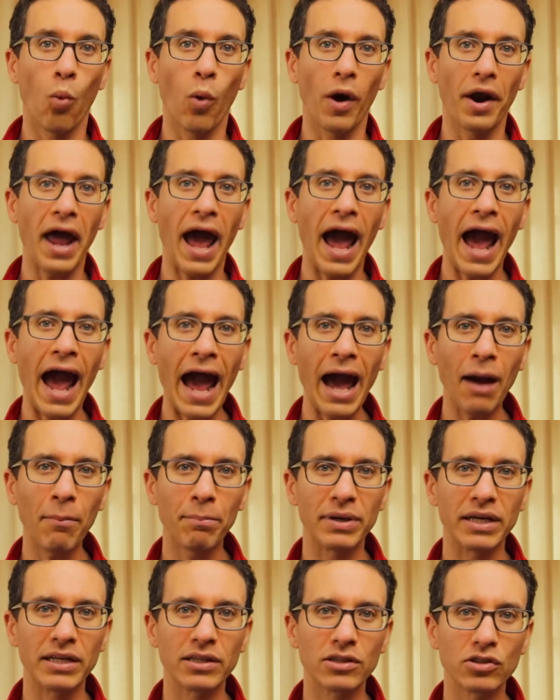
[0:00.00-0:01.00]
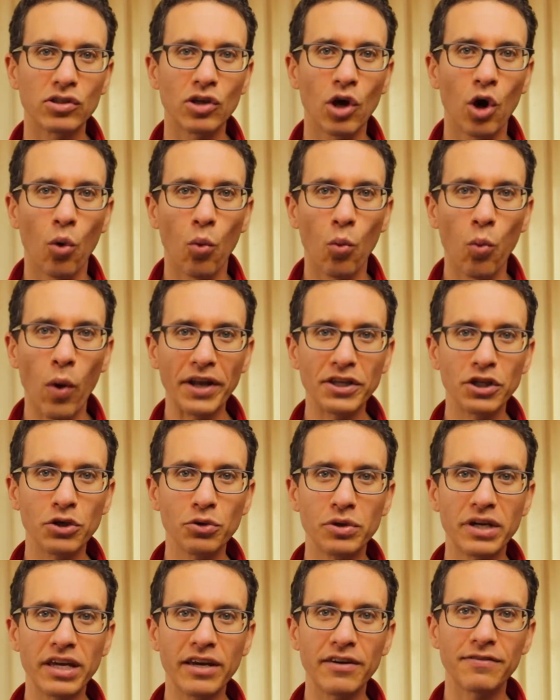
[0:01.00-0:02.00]
What happens when you
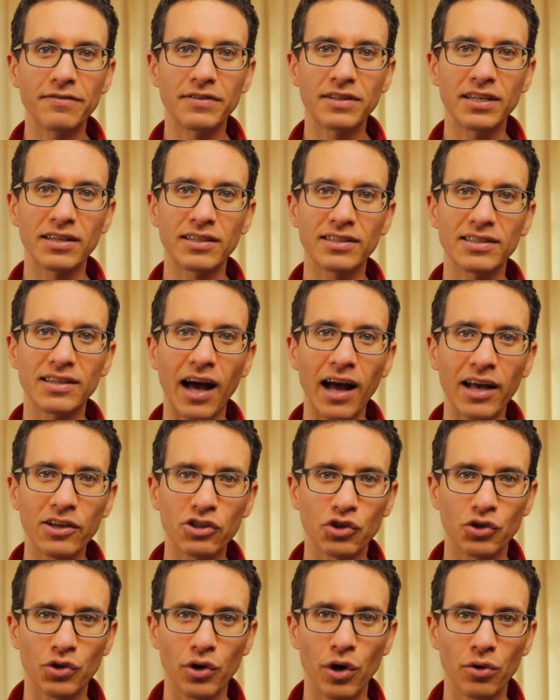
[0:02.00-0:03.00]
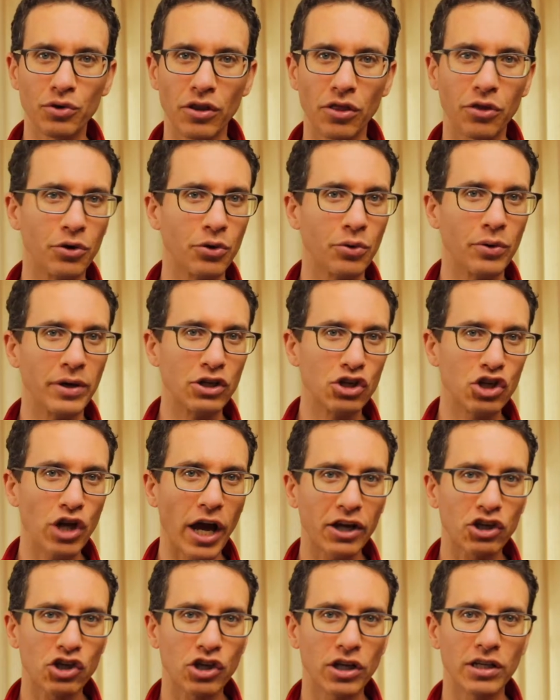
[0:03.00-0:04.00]
give testosterone through
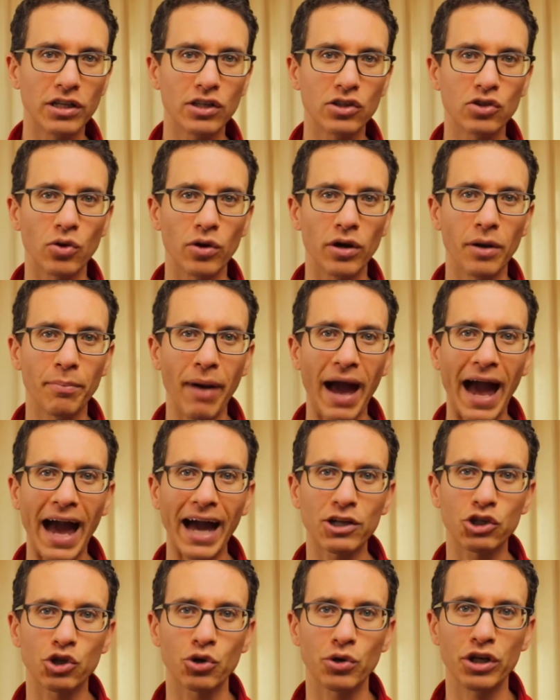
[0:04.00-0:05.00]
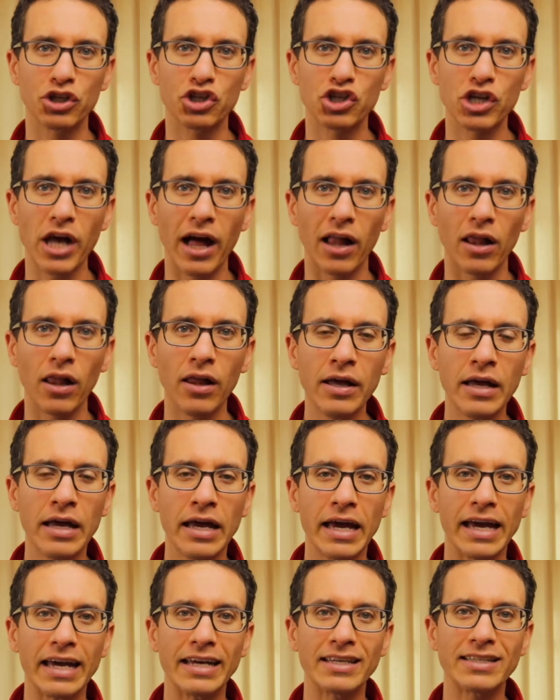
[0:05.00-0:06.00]
injections or a patch or a gel
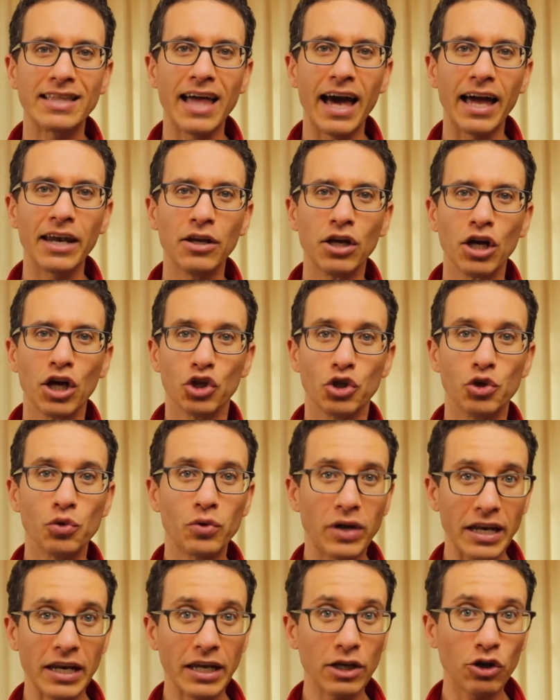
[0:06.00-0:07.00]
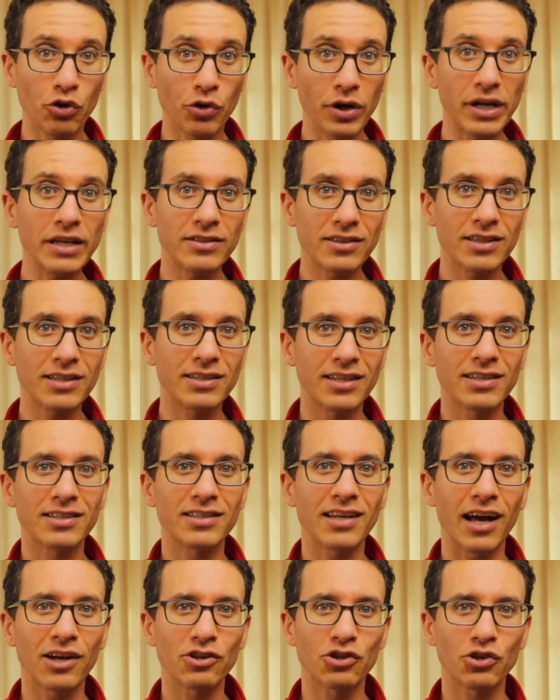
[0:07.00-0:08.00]
is that you can increase the
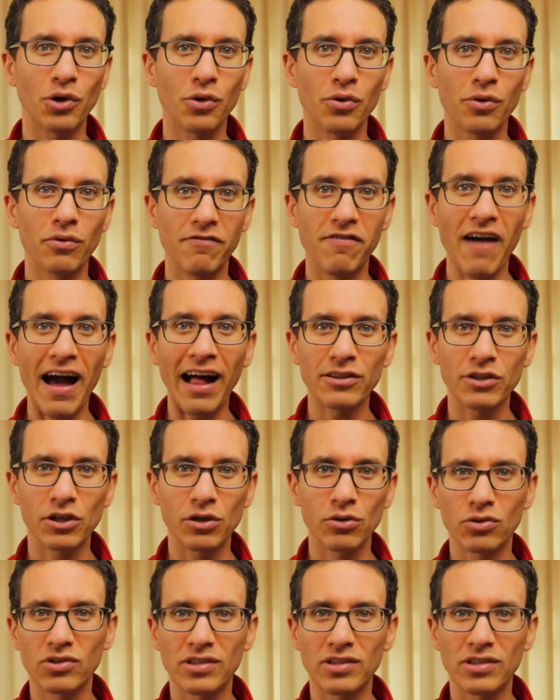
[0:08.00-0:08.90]
testosterone value,